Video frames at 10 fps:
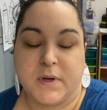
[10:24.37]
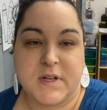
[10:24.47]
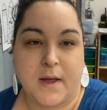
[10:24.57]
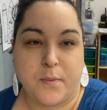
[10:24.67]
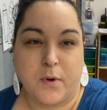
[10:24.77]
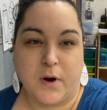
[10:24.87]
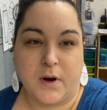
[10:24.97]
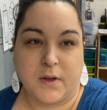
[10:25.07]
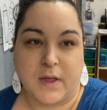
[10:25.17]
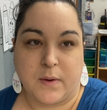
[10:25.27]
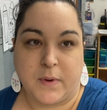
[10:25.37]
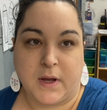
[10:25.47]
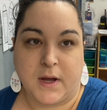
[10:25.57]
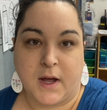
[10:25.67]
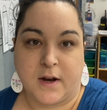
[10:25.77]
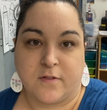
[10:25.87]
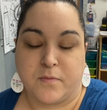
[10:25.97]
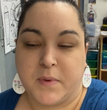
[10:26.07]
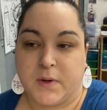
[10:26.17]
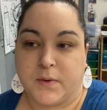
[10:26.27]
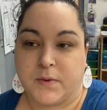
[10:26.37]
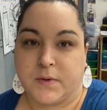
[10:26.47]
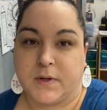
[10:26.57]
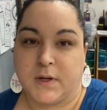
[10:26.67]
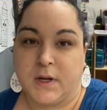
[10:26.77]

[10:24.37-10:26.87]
type work that we could kind of build